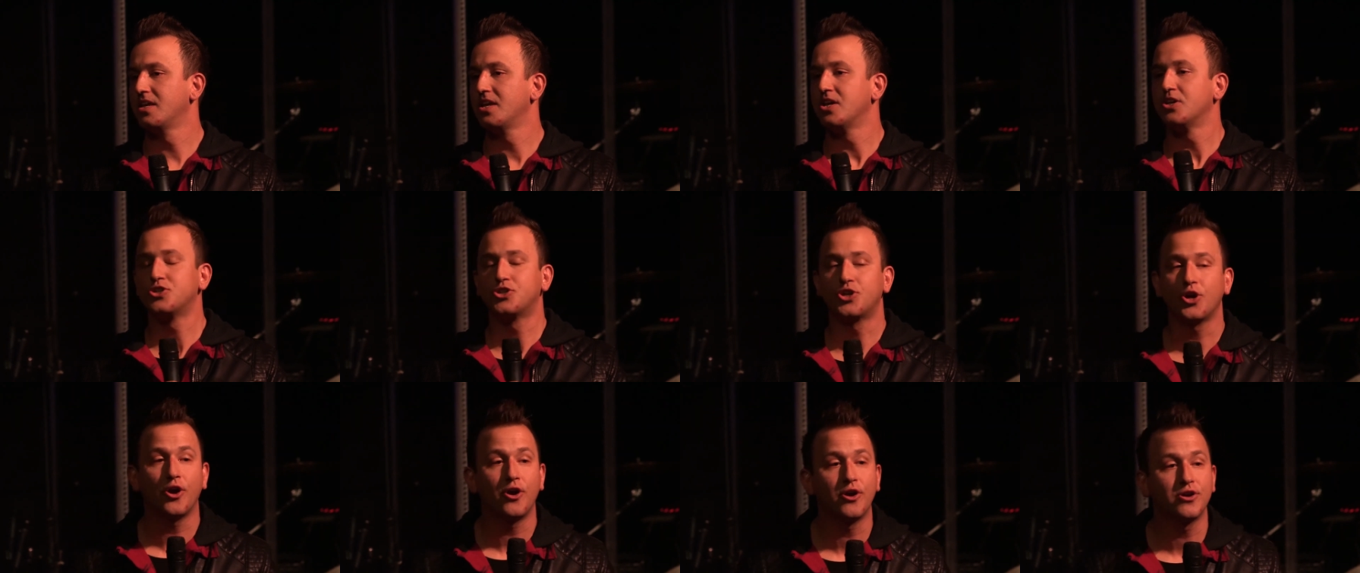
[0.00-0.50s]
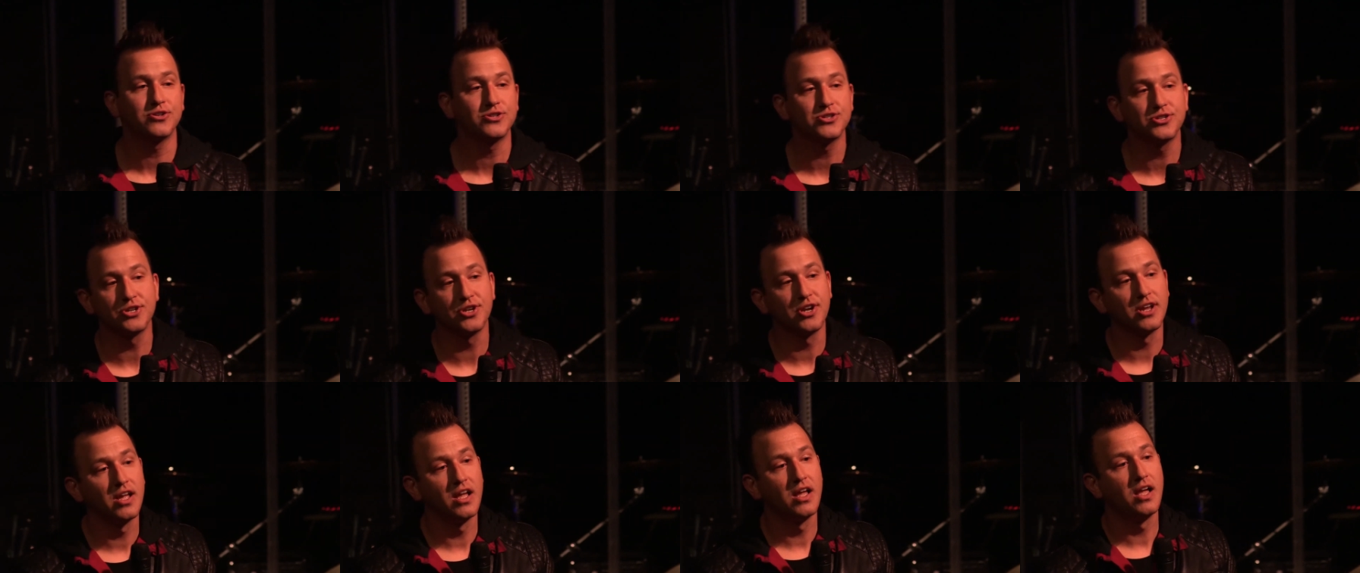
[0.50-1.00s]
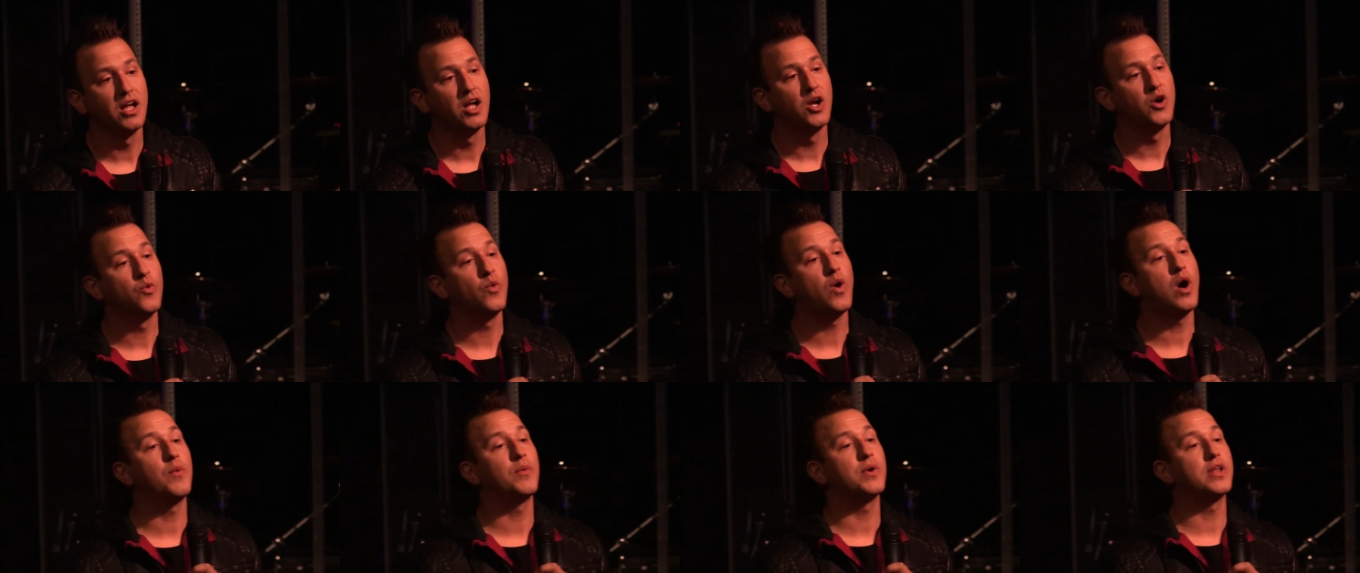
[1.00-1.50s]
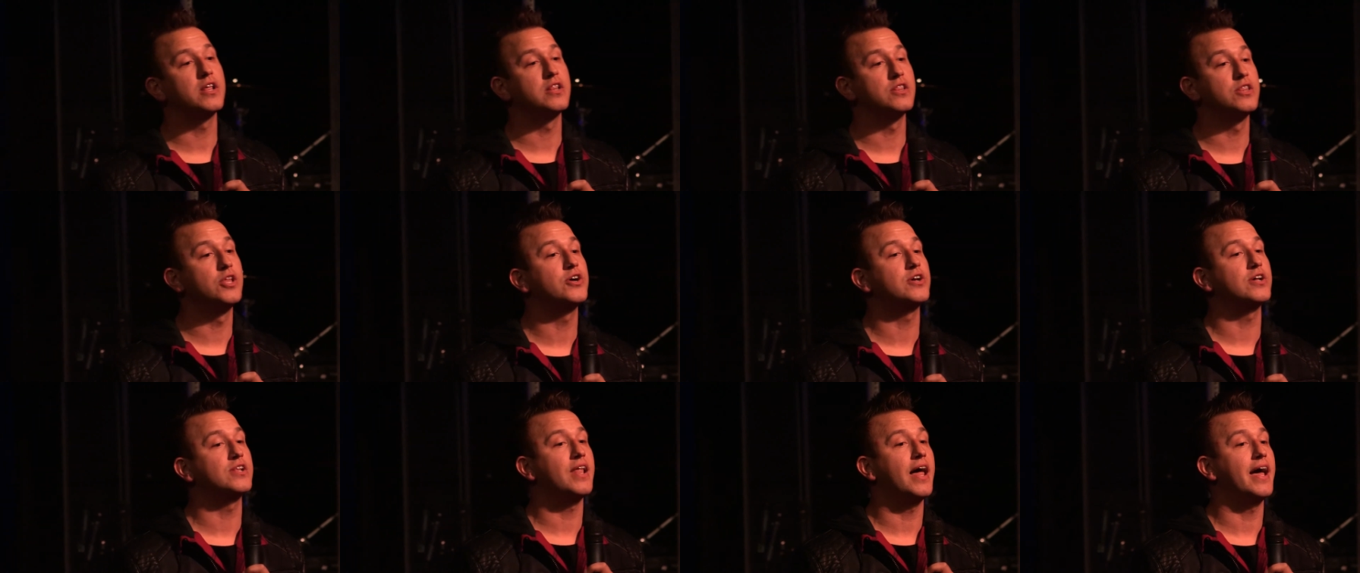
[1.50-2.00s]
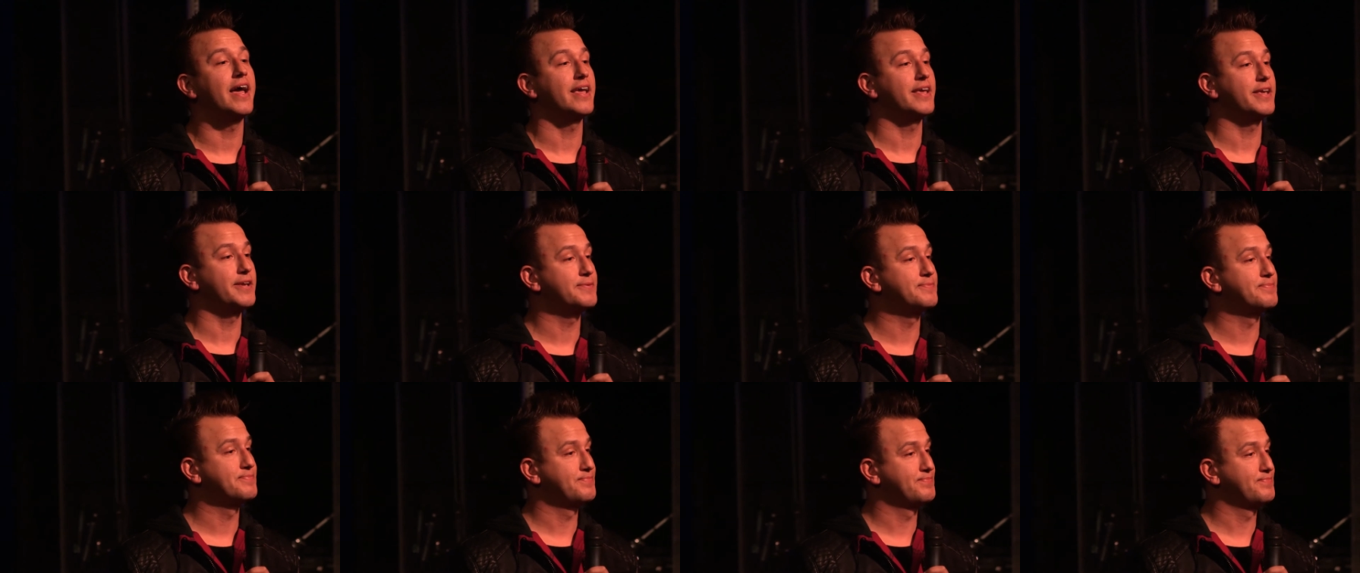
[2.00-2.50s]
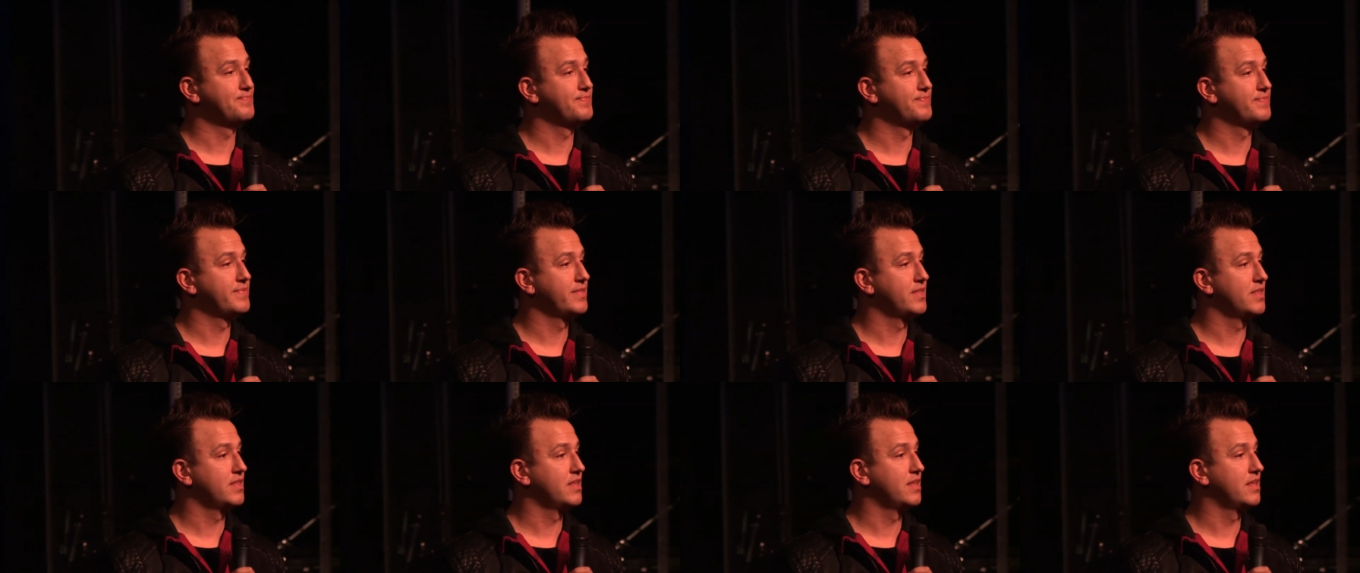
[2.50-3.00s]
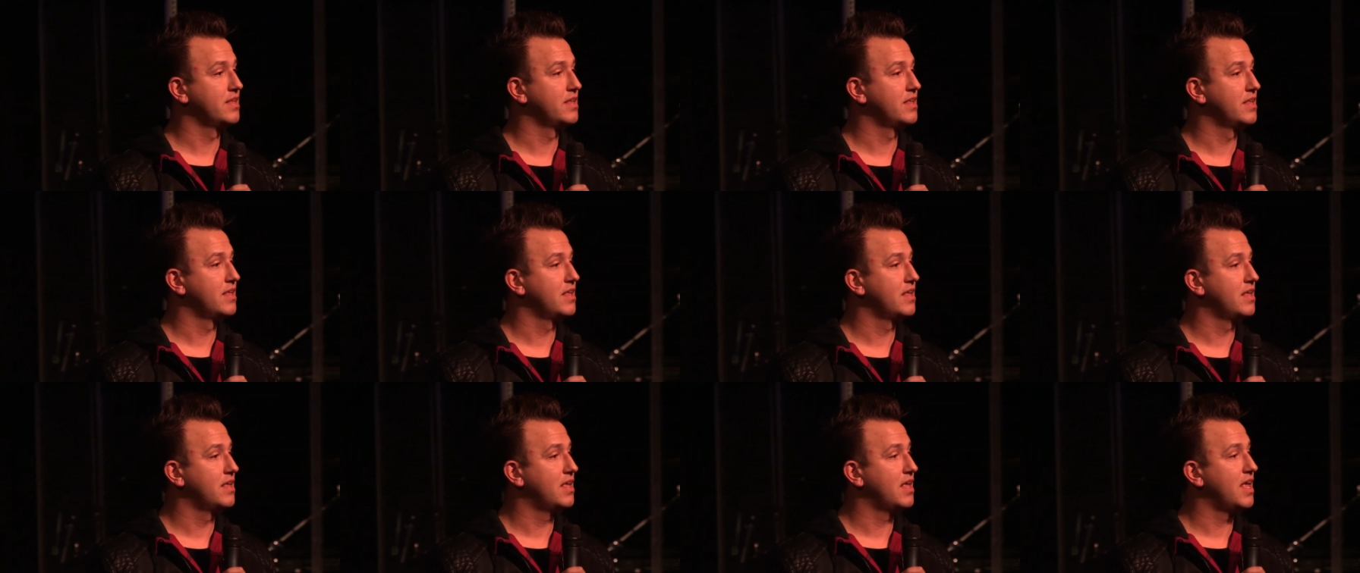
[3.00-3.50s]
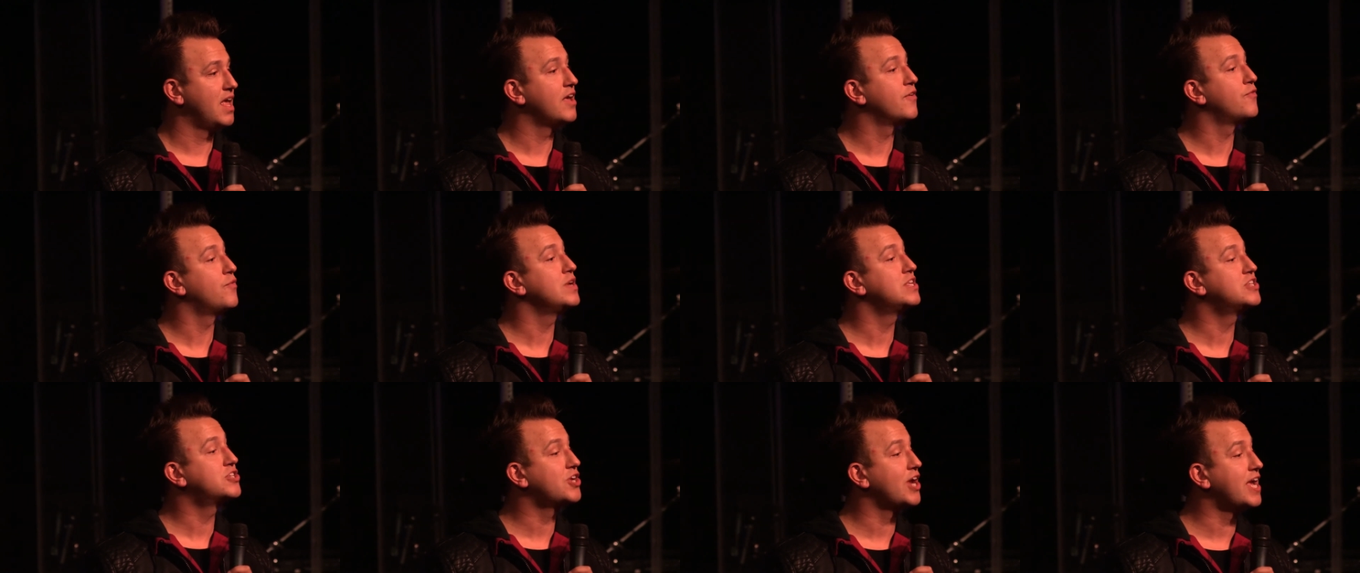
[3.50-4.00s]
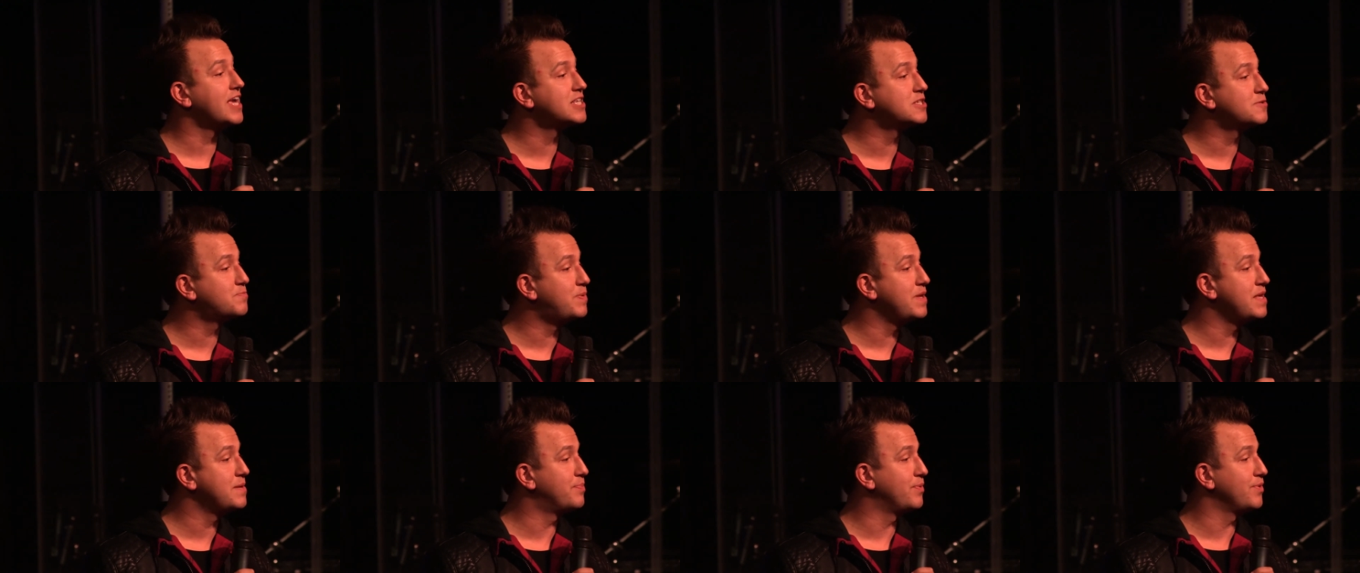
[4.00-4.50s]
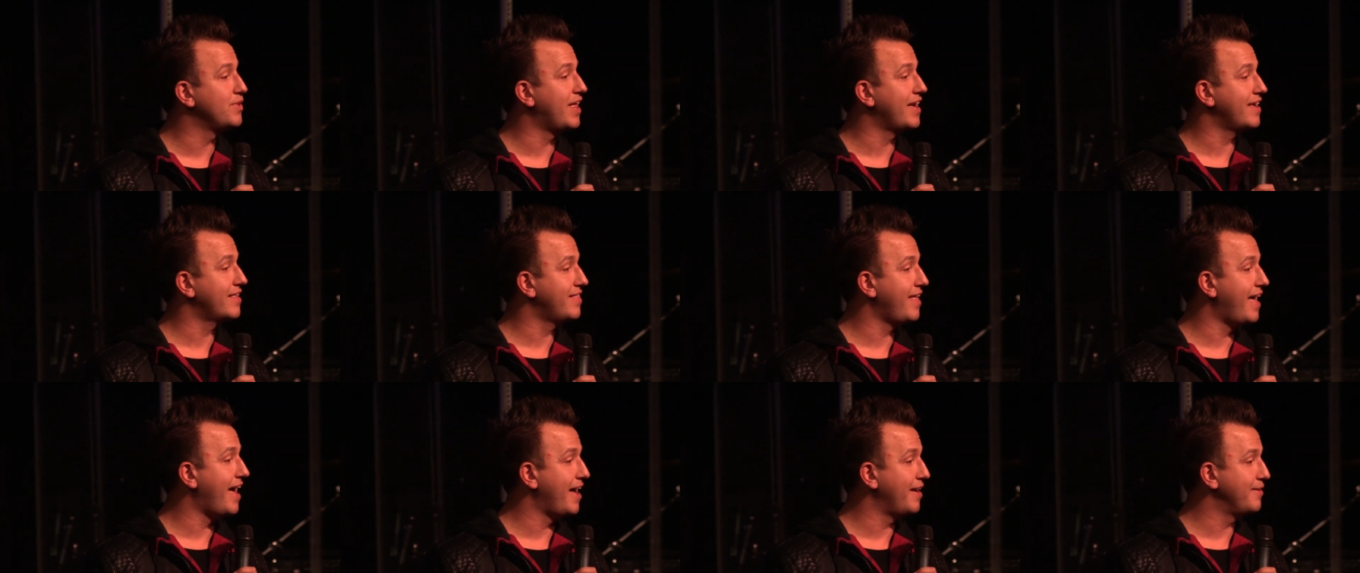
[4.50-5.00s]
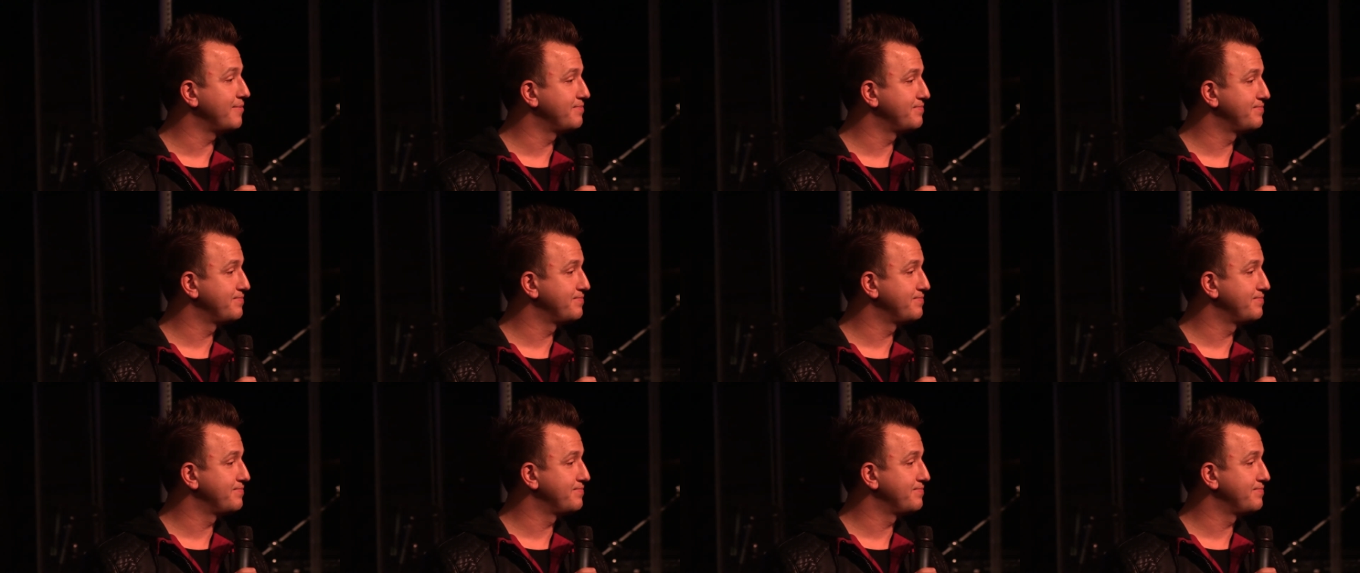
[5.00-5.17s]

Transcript: Church, what would it look like if we chased people like that?